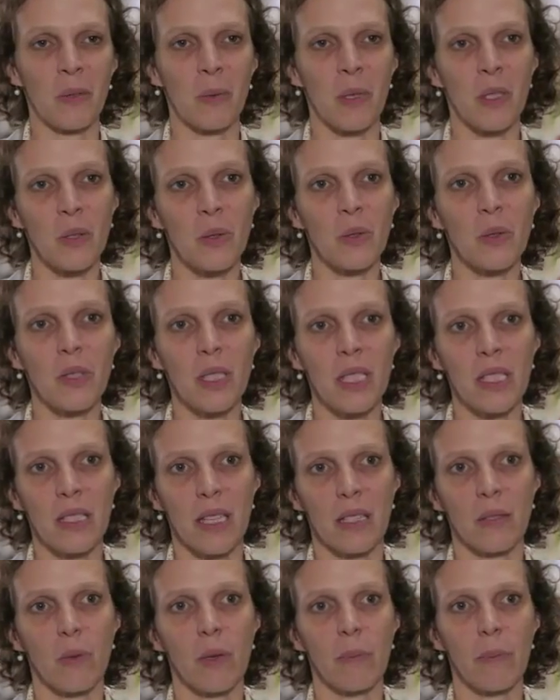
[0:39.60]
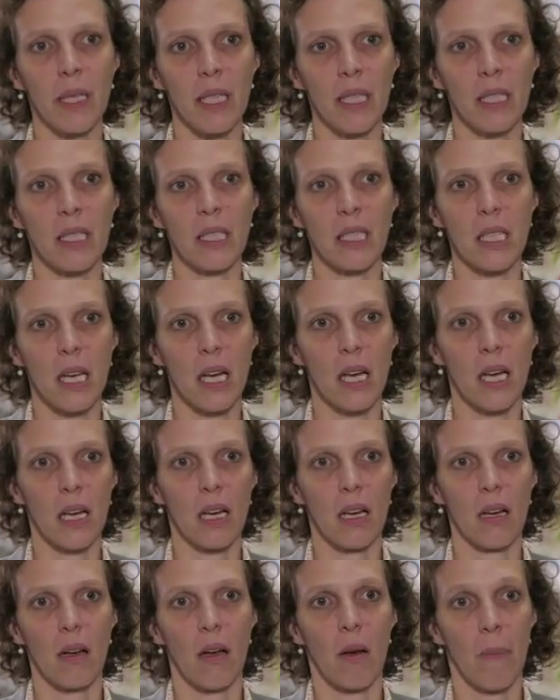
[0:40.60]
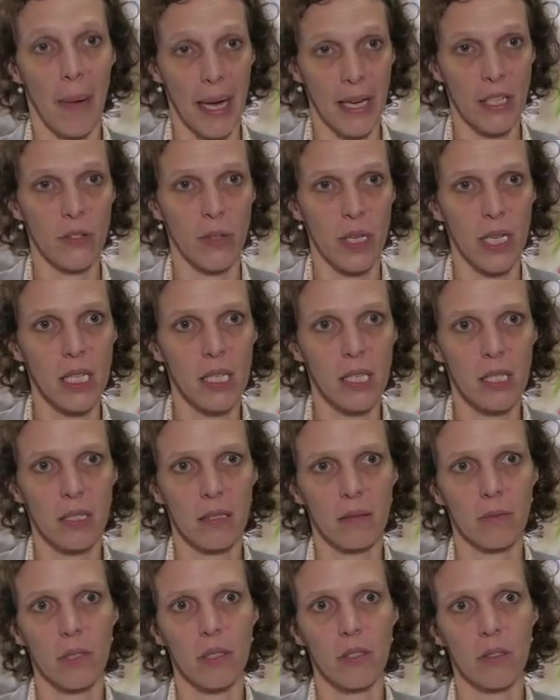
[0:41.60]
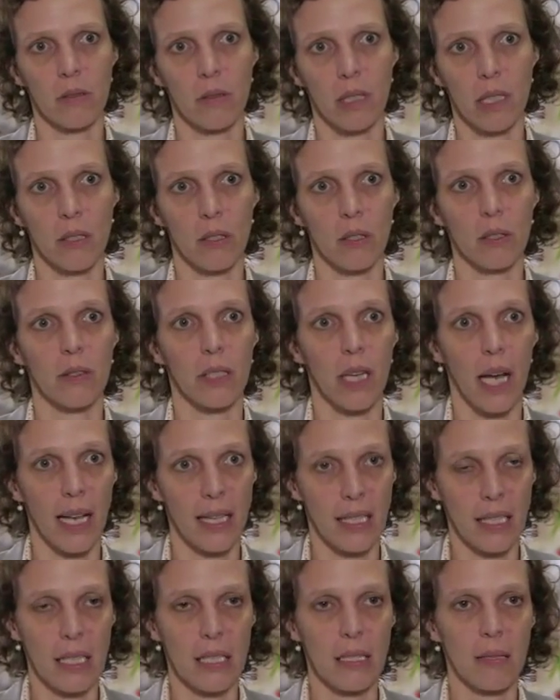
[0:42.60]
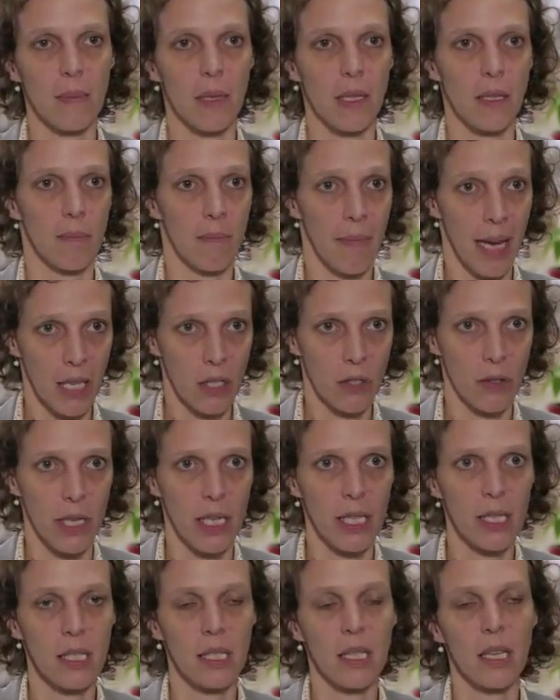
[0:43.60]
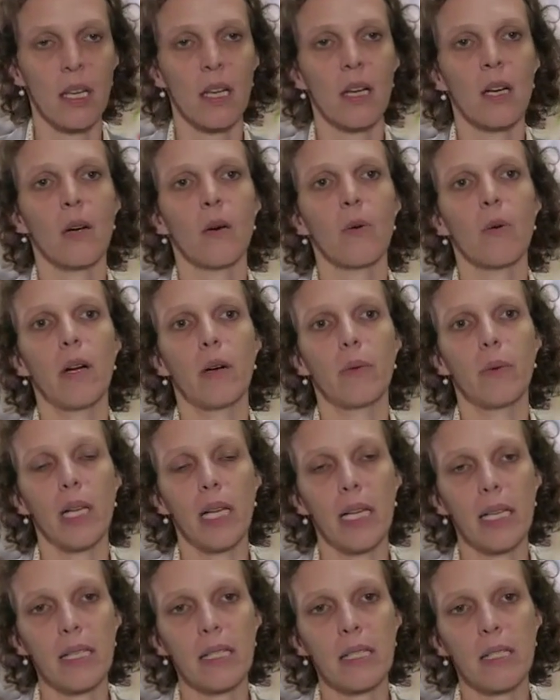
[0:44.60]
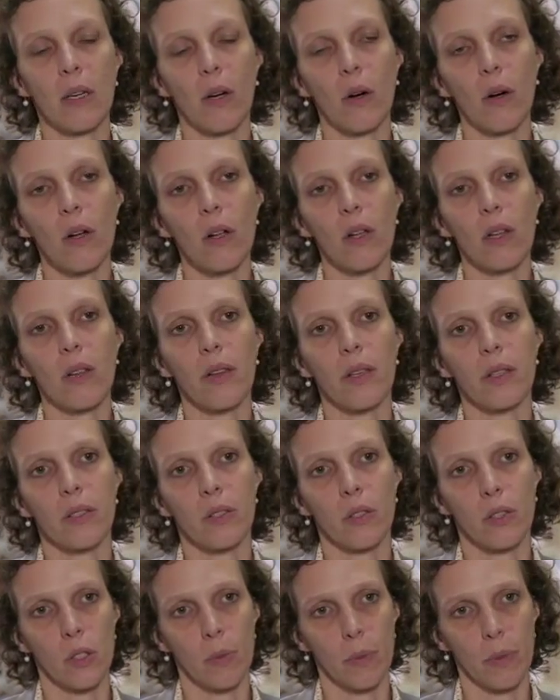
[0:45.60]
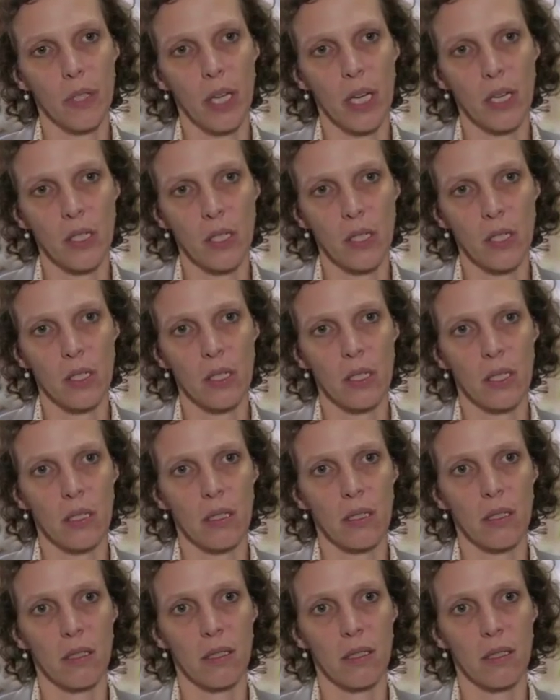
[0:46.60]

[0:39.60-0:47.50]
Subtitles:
what we do is that we build a matrix, which we call the assessment matrix, where we list all the social protection